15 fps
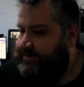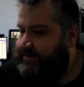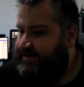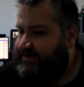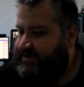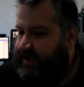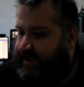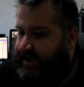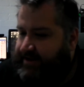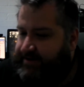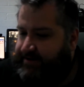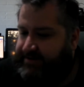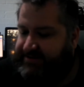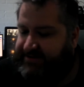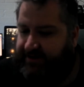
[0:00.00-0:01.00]
Yeah,
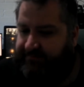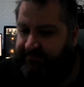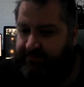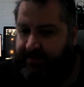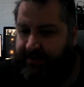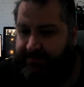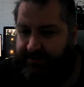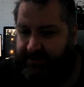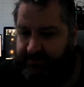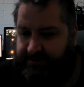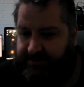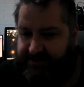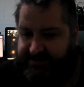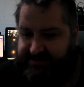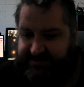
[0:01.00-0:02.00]
aside from that, I've been
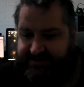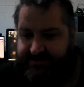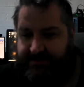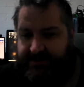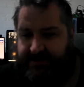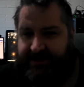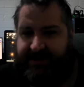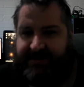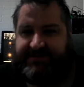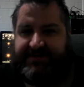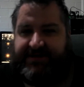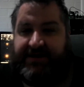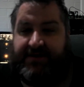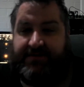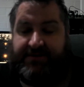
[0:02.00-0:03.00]
looking into some of the latest
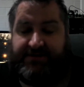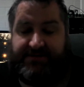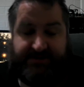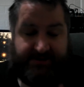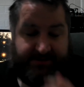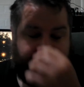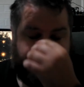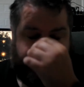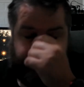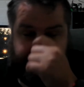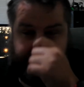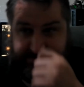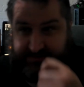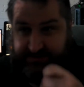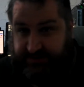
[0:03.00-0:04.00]
tech. I'm into the
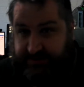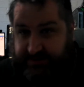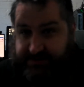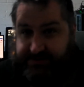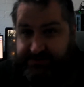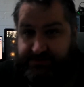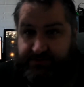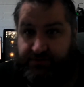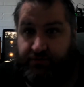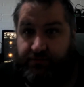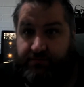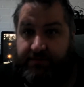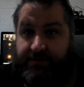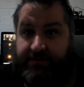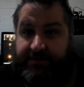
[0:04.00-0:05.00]
32 core
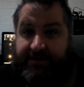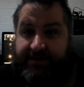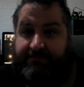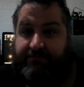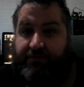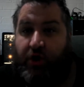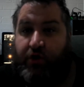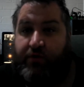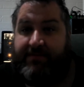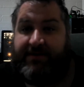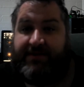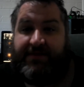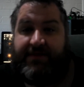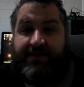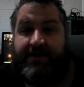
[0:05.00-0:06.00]

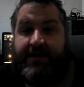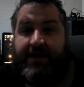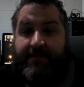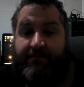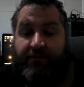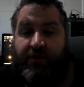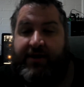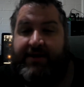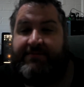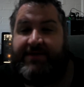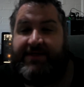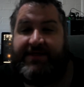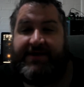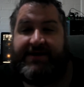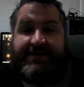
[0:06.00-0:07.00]
behemoth
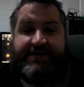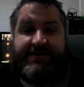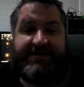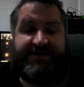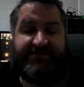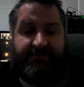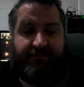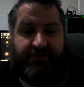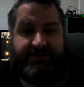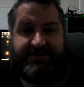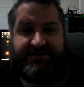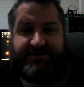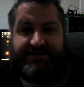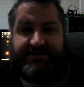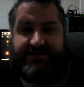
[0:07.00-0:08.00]
of a
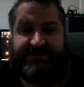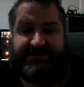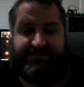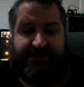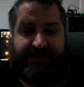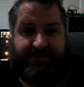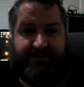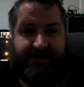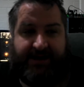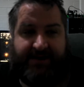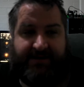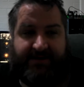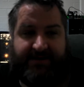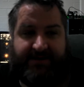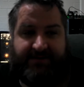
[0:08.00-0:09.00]
processor that's been coming
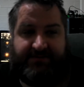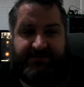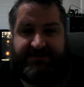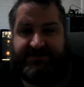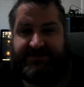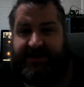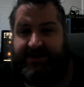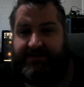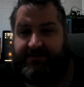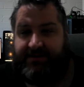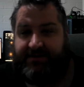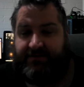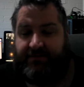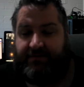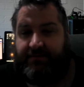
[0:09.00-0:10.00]
out lately, which is the AMD
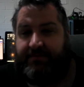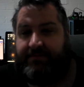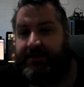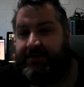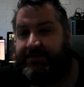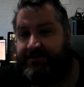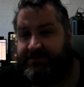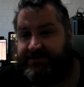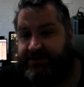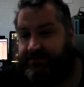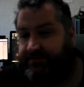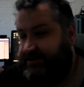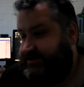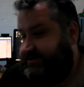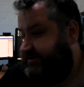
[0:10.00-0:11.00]
Threadripper, the
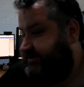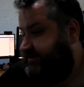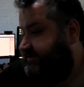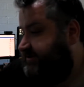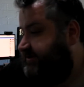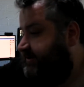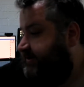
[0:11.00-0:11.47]
Generation 2,